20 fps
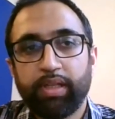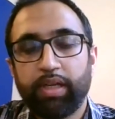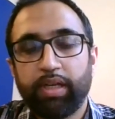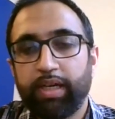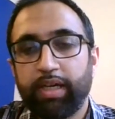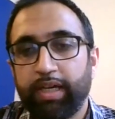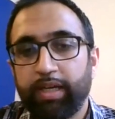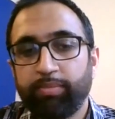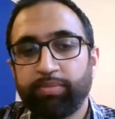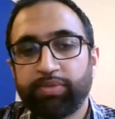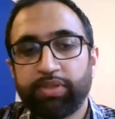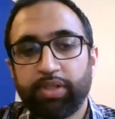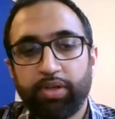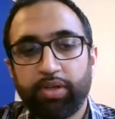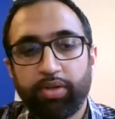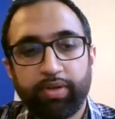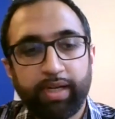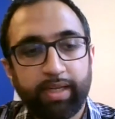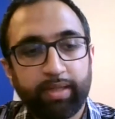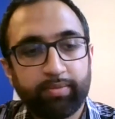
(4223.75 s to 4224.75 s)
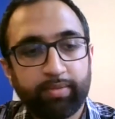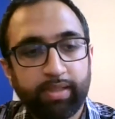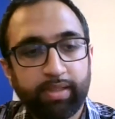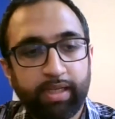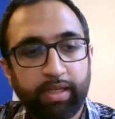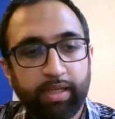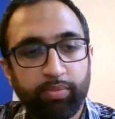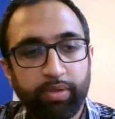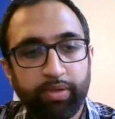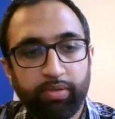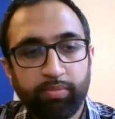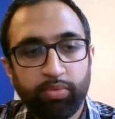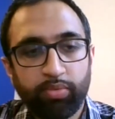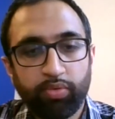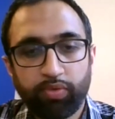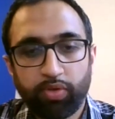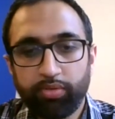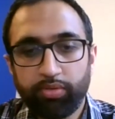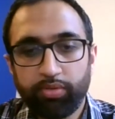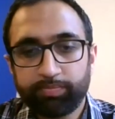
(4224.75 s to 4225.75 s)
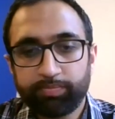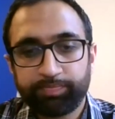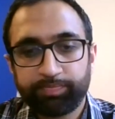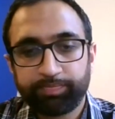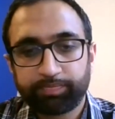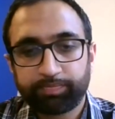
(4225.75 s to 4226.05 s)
We will move on.